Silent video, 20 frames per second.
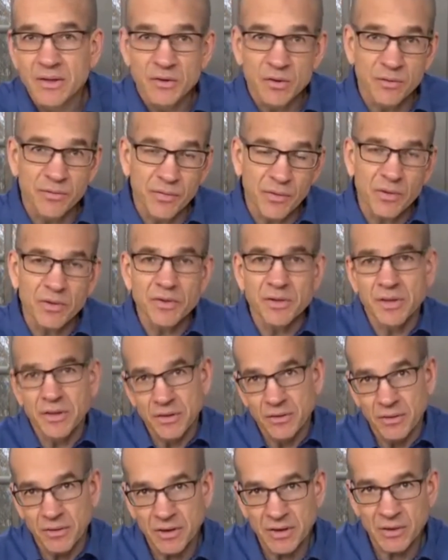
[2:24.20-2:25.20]
So first
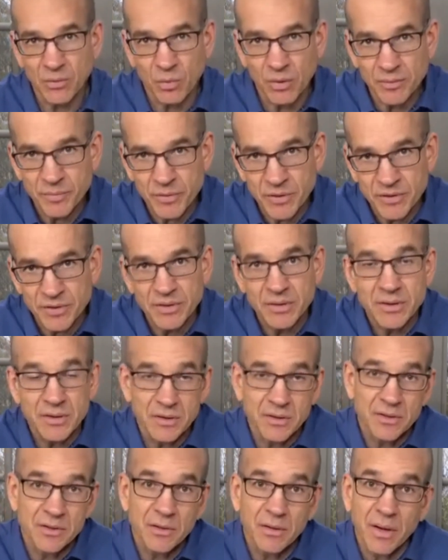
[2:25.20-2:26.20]
you look at the one person and
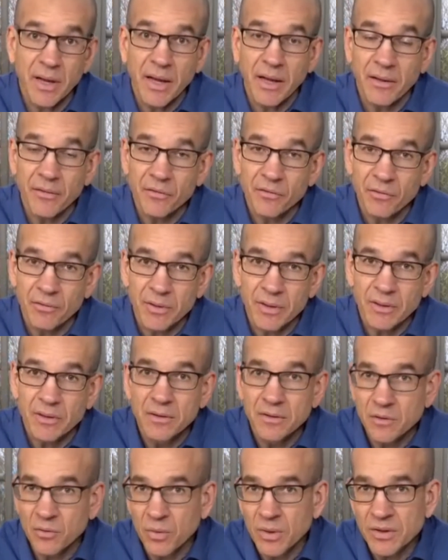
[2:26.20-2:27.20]
you start answering
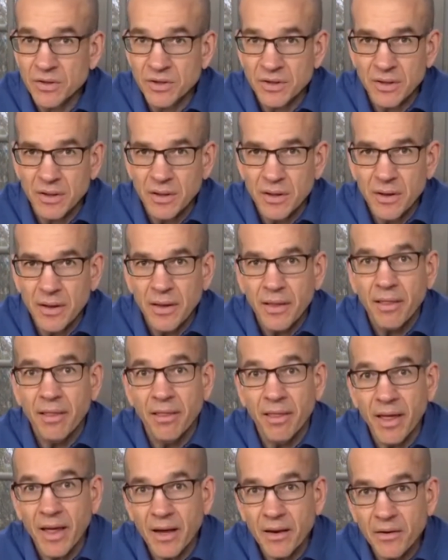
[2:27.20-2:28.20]
the question.
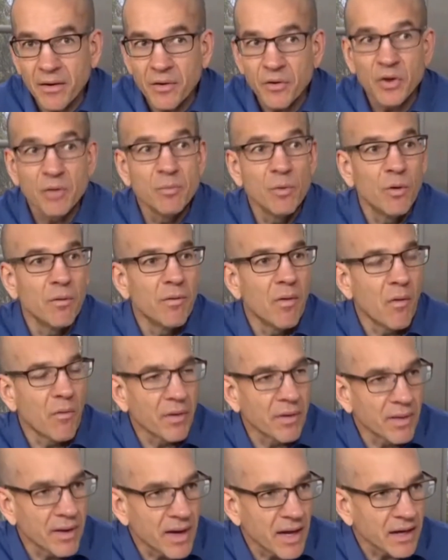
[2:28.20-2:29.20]
Then you move
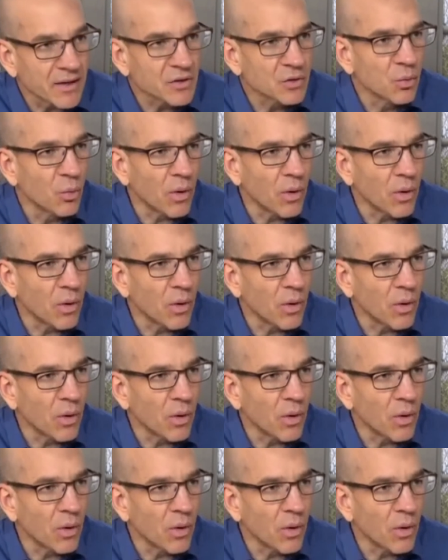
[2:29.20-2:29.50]
over to the next.